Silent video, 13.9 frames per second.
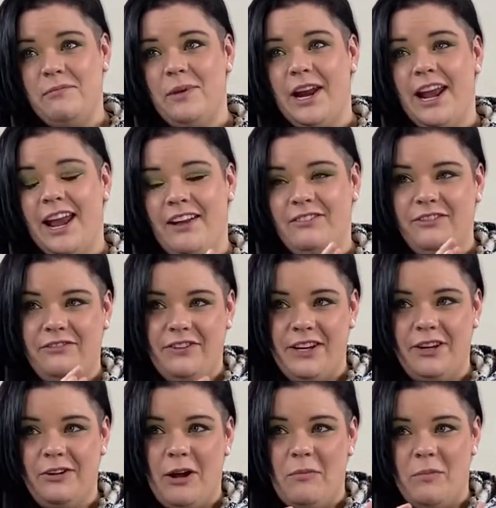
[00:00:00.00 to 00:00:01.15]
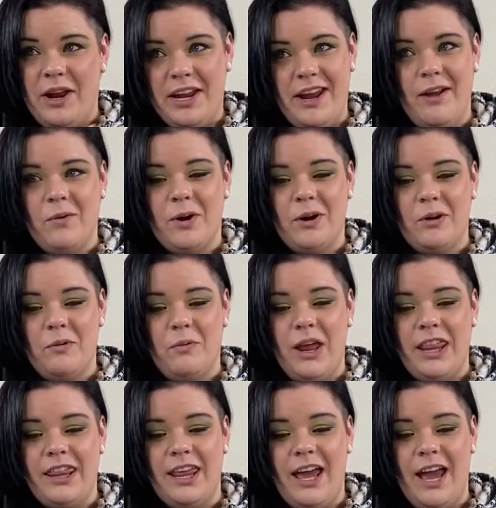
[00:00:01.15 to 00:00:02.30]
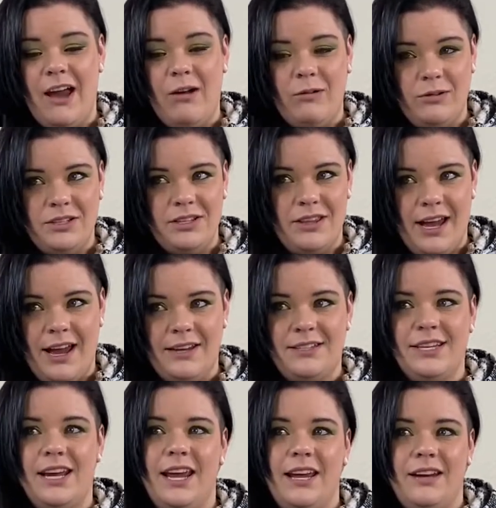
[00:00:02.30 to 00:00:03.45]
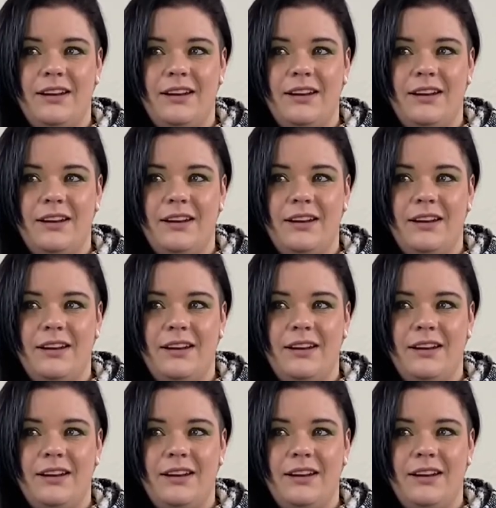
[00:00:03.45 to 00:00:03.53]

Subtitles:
but I have to figure out my network without that. And